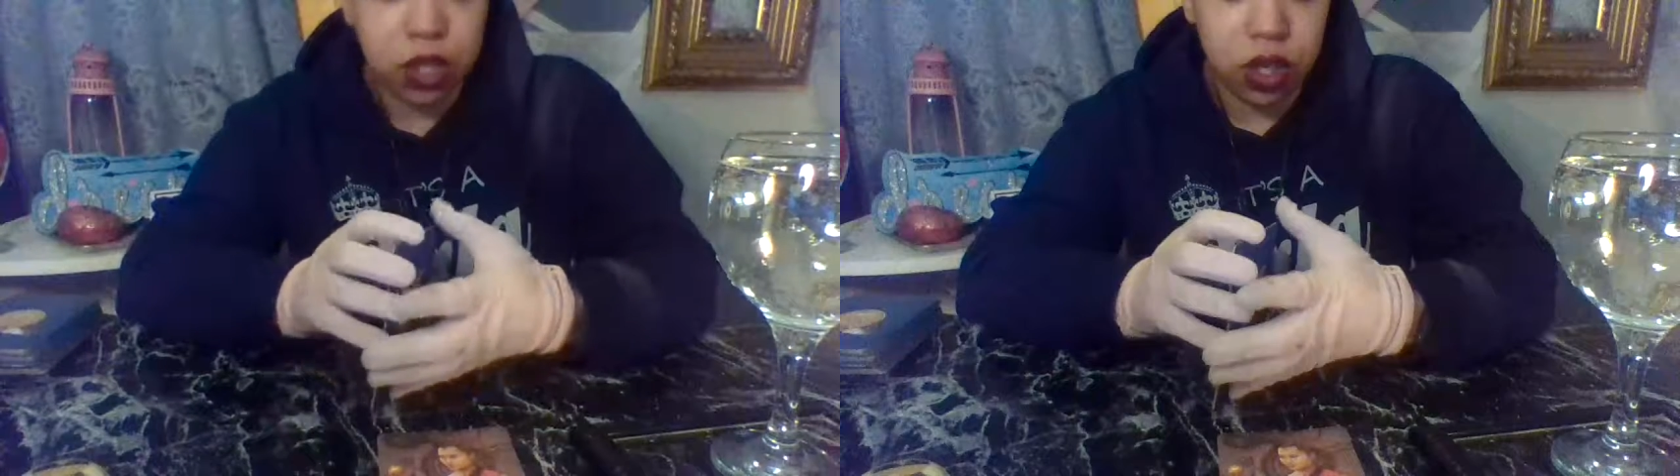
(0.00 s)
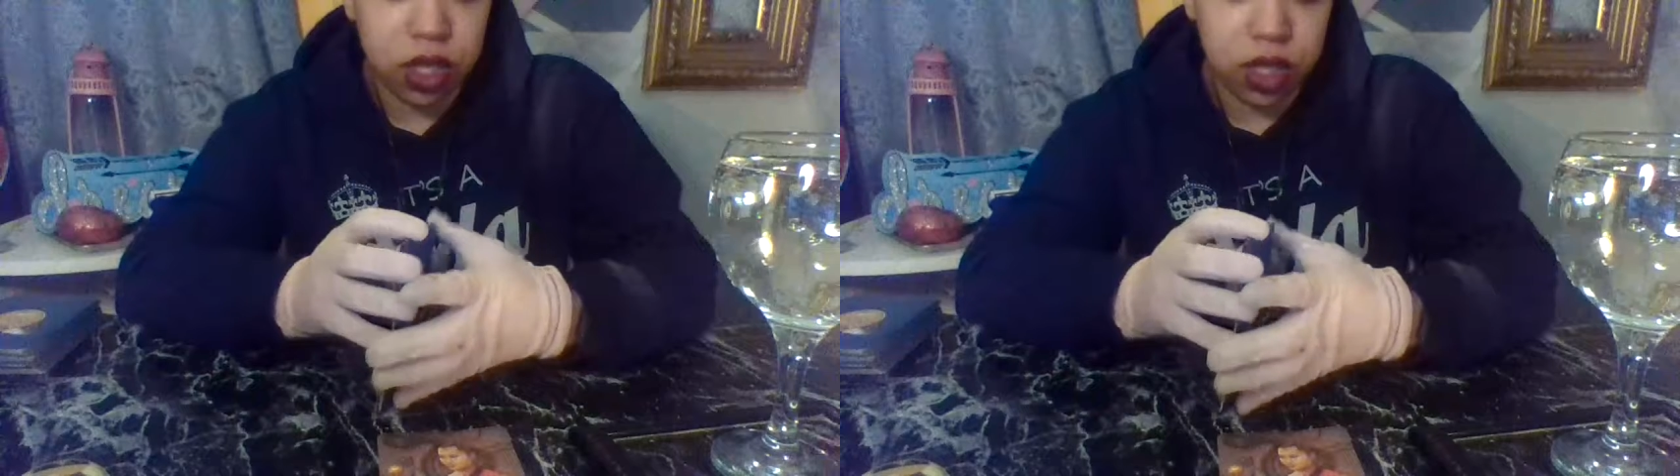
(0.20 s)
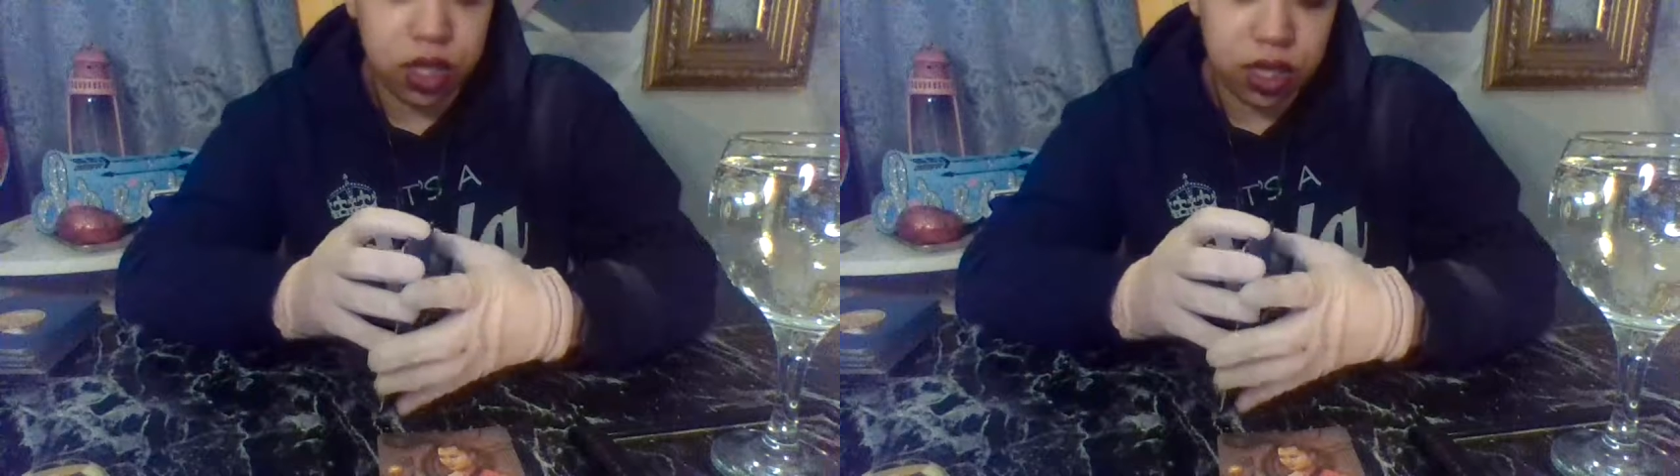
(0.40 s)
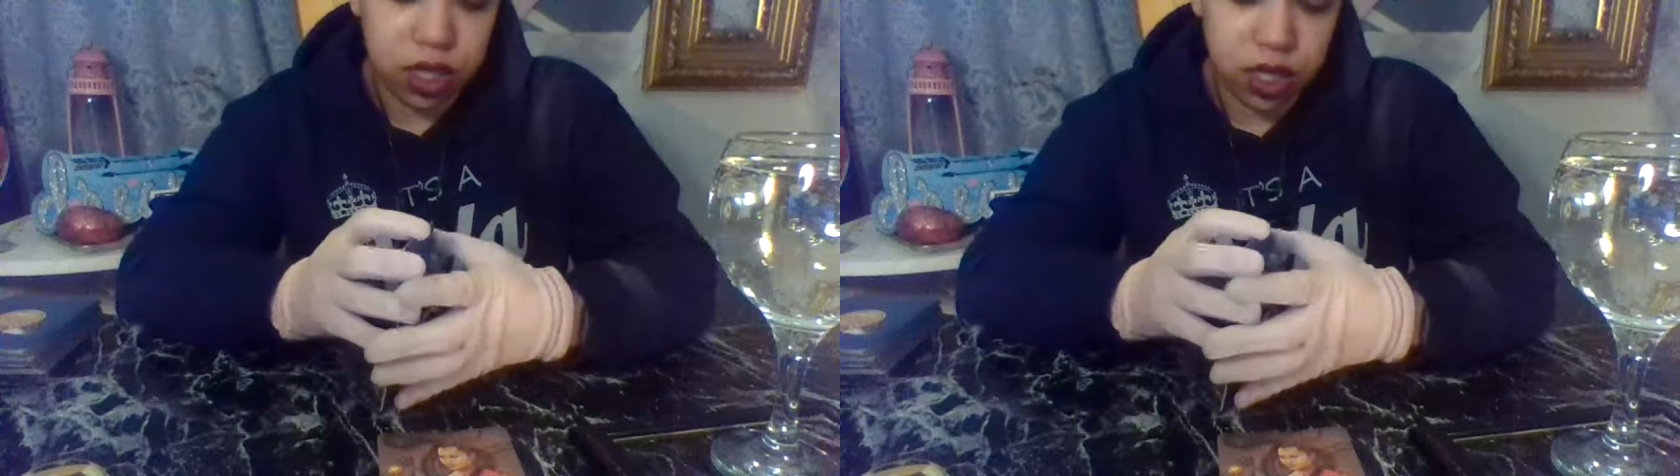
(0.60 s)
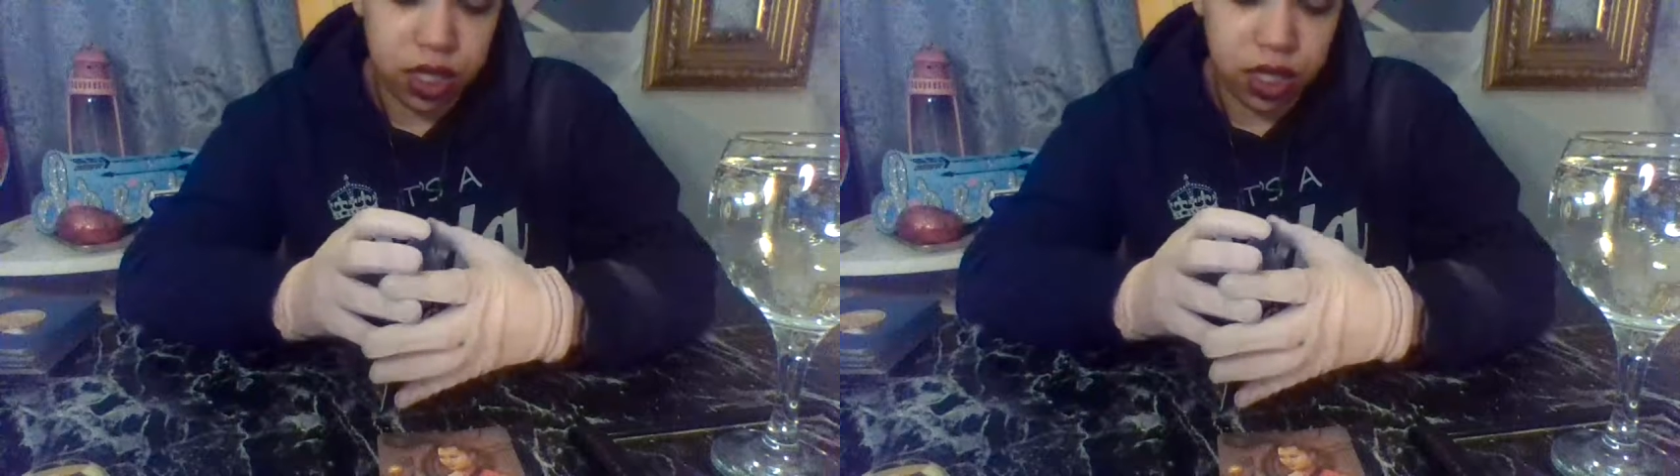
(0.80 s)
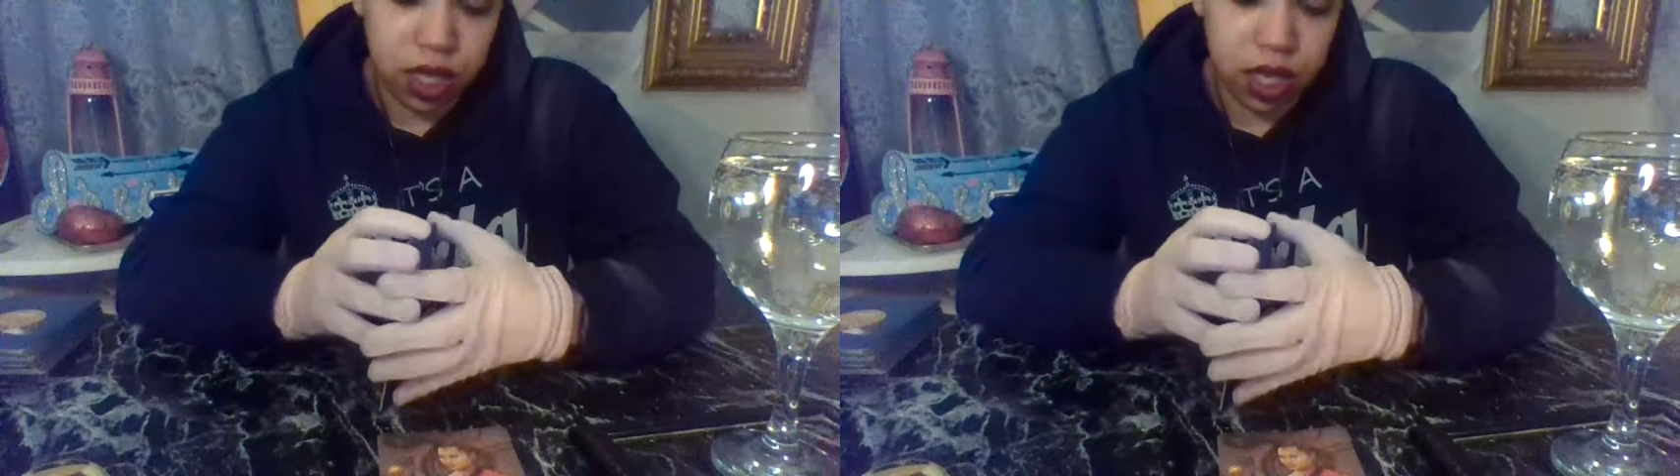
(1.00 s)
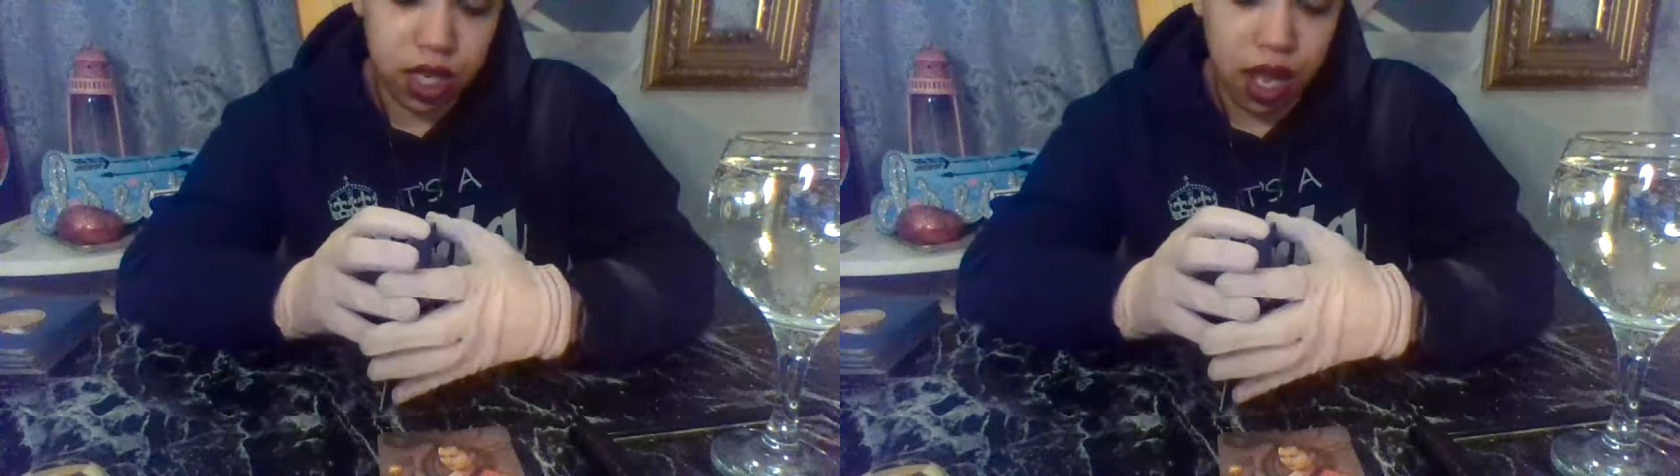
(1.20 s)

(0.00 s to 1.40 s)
started to see